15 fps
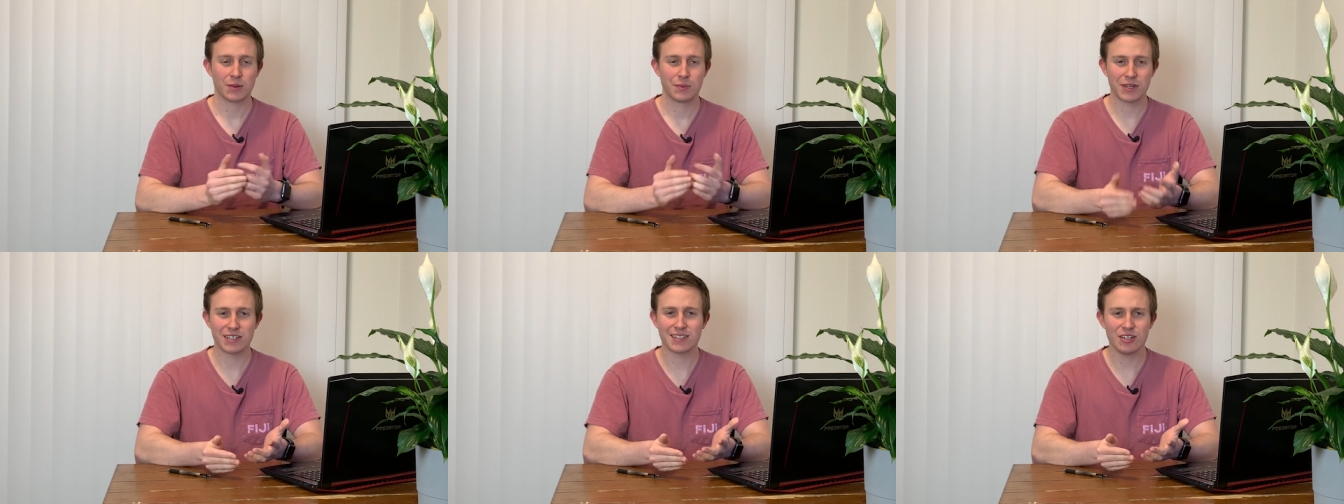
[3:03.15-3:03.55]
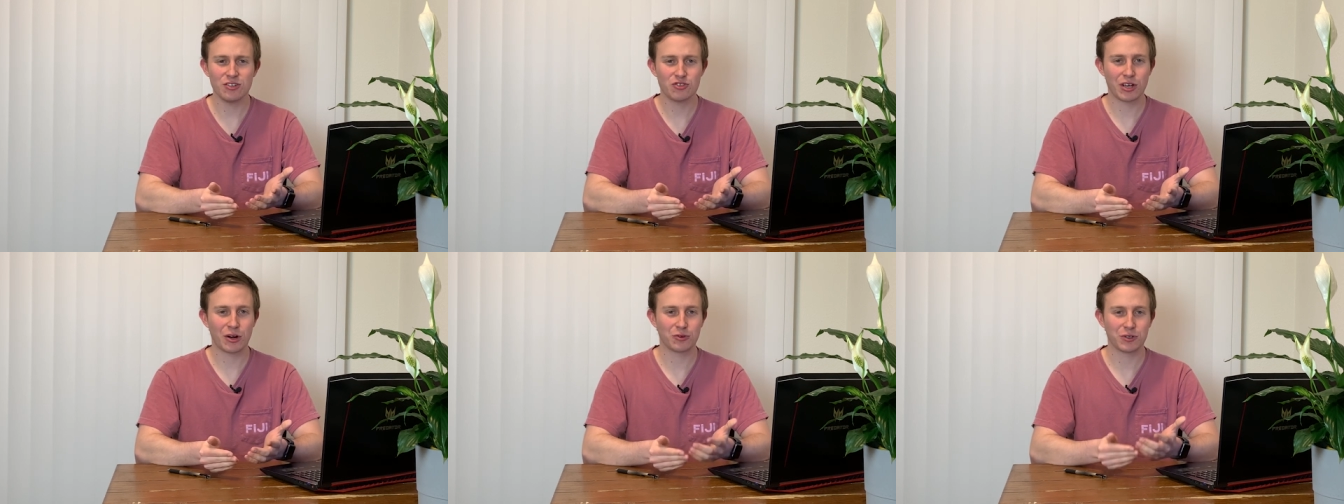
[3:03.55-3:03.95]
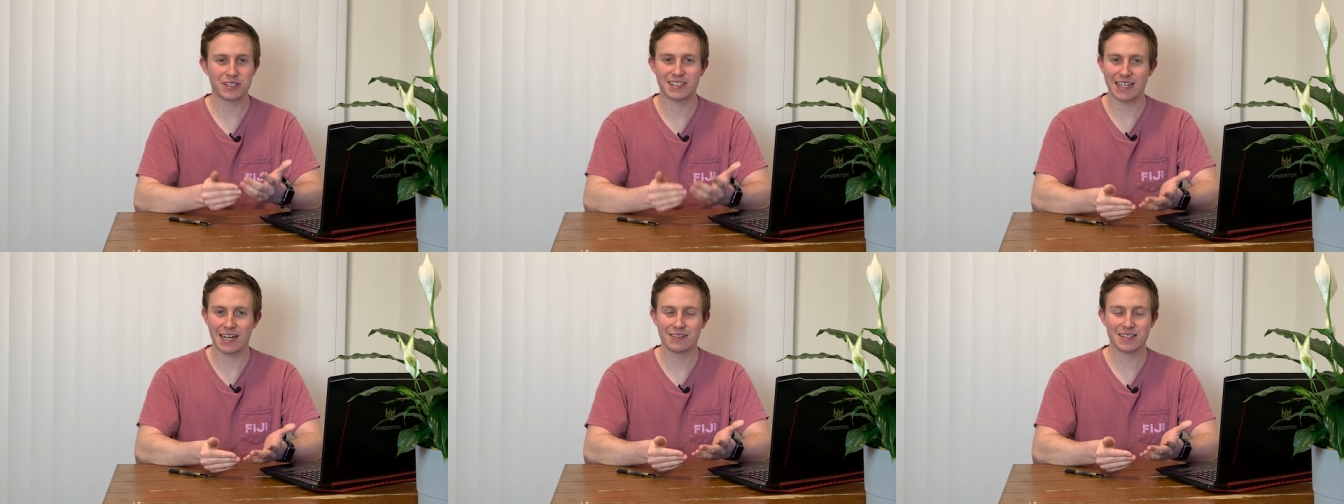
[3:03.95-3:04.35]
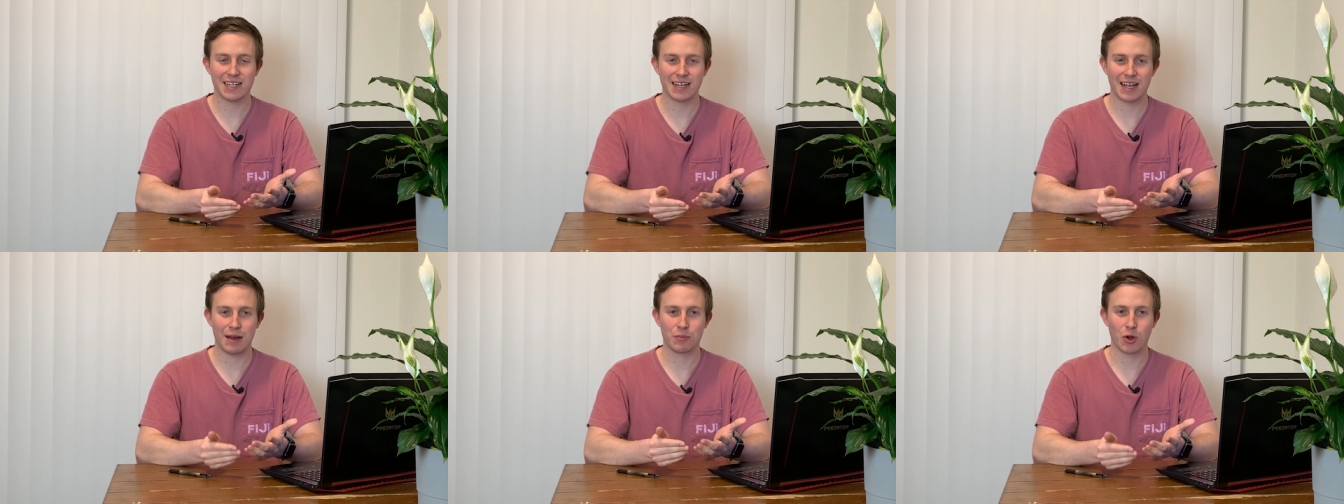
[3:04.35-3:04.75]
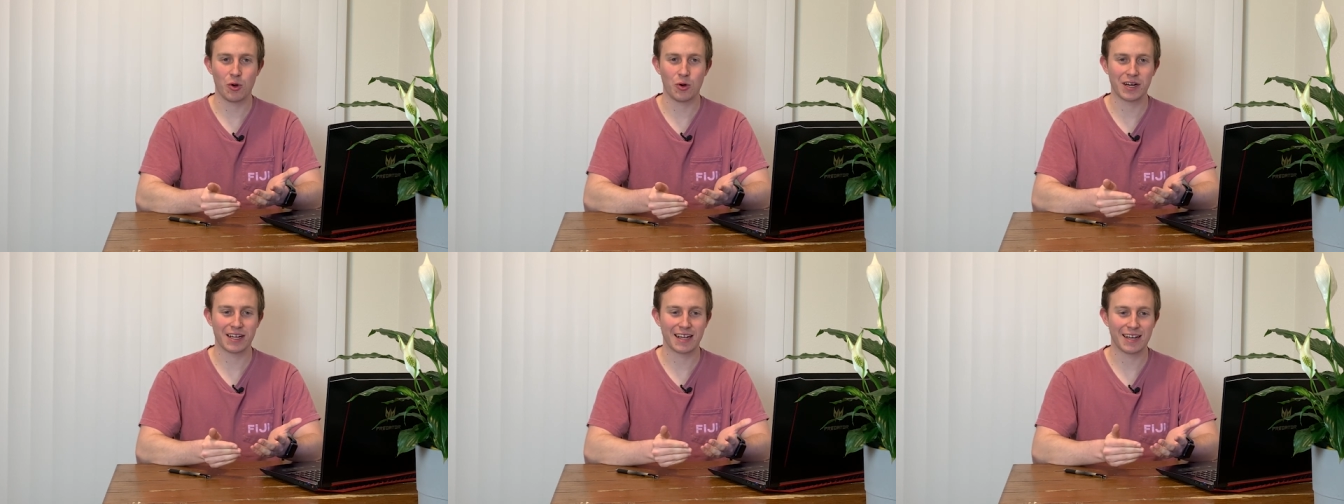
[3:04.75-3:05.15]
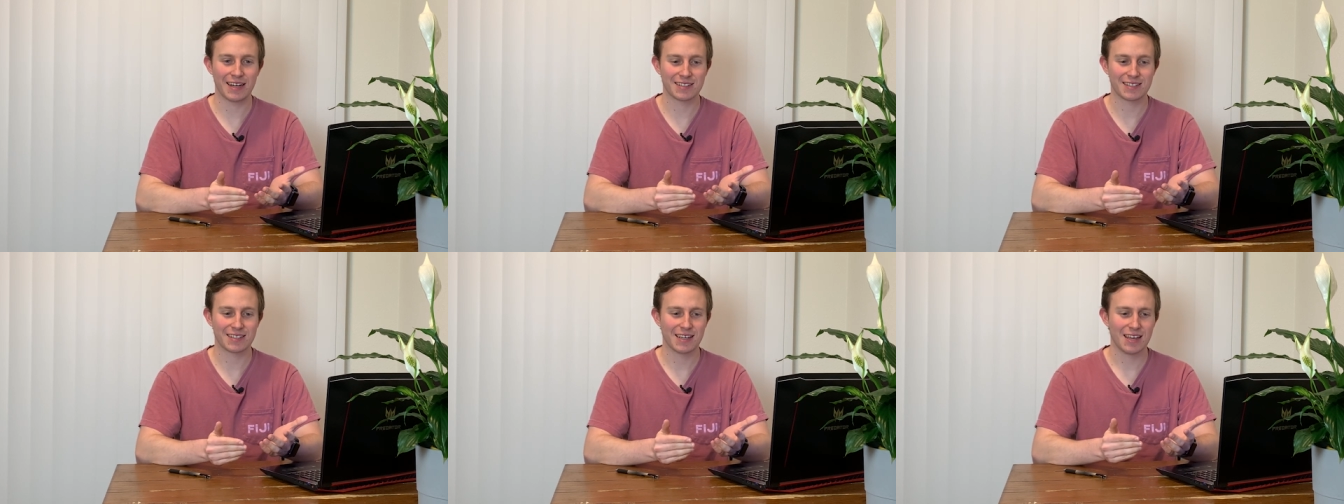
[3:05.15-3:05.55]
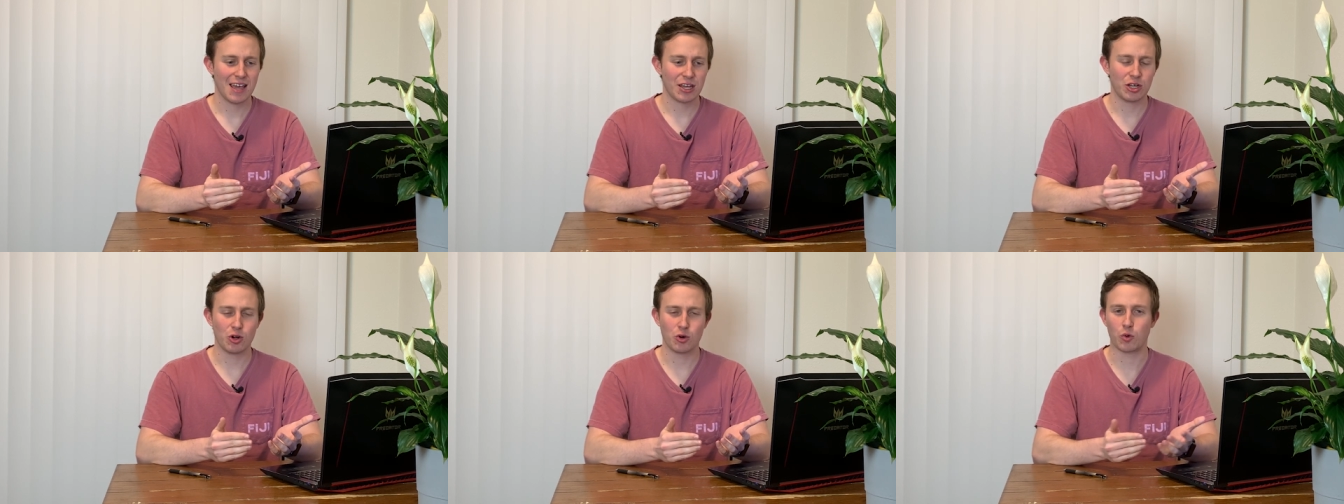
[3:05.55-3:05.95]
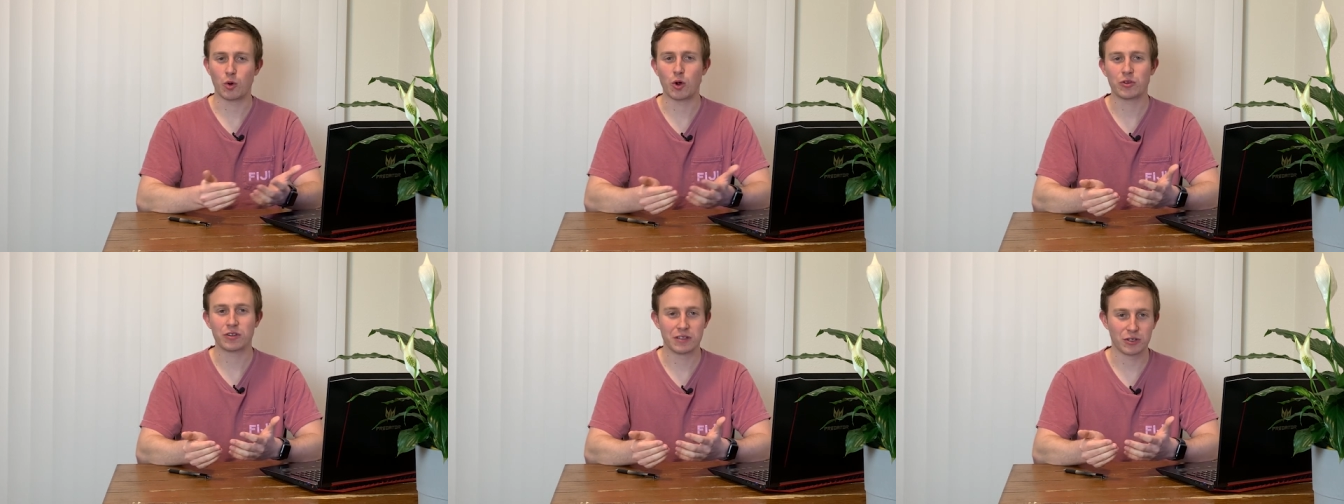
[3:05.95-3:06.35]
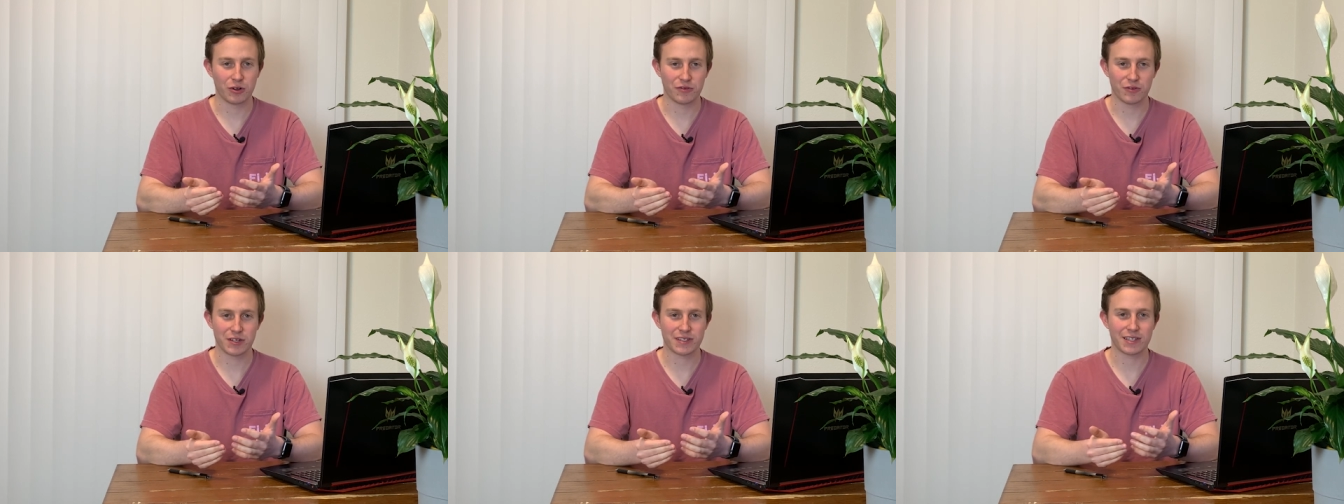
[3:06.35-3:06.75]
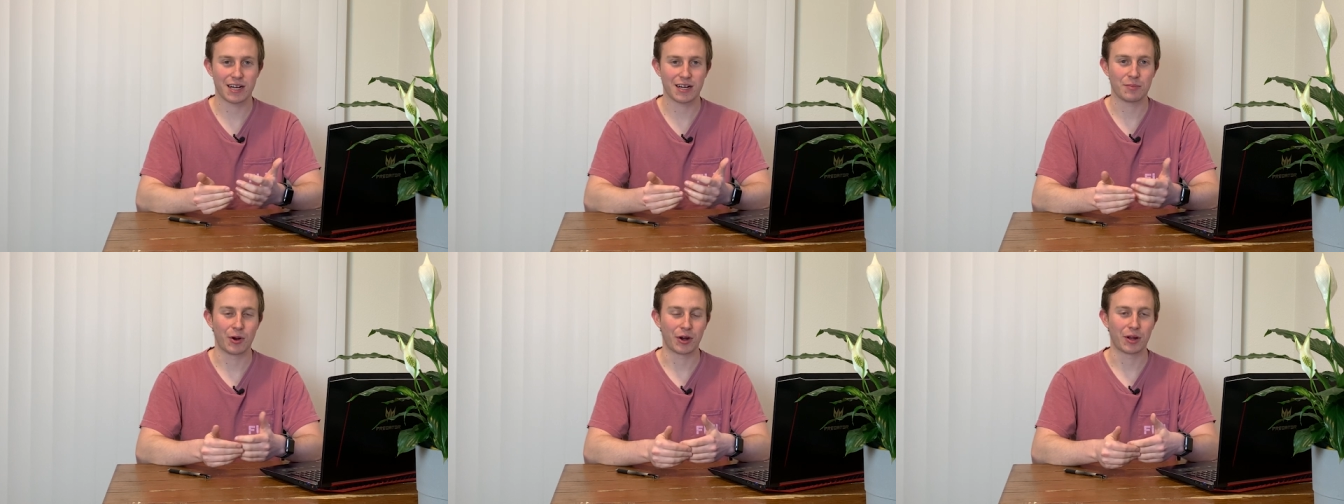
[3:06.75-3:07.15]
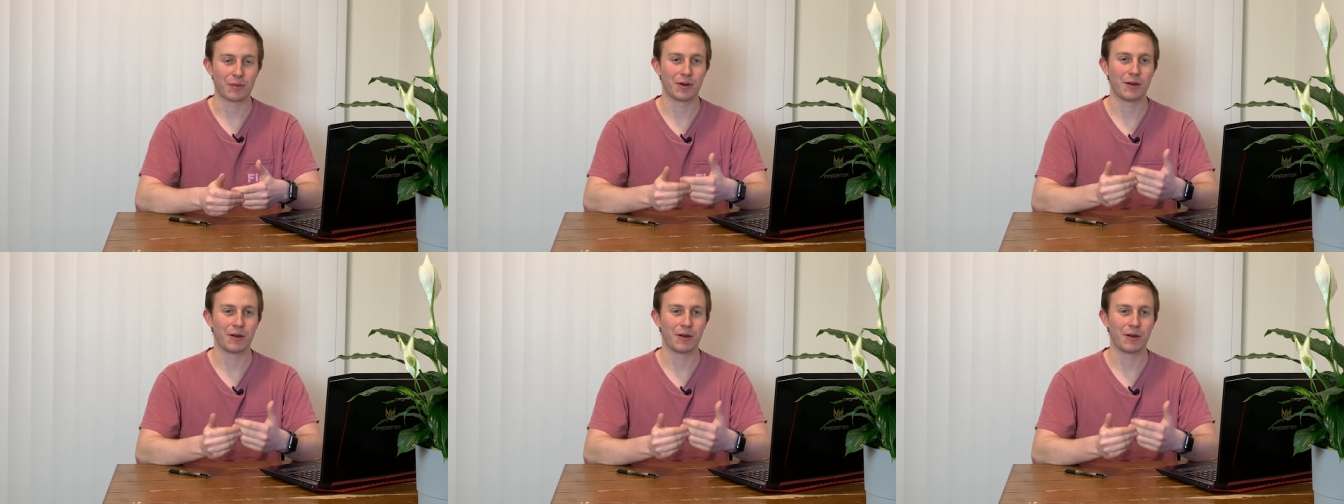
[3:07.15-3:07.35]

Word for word: Because in general, it sounds like I'm going against, you know, growth in the overall stock market.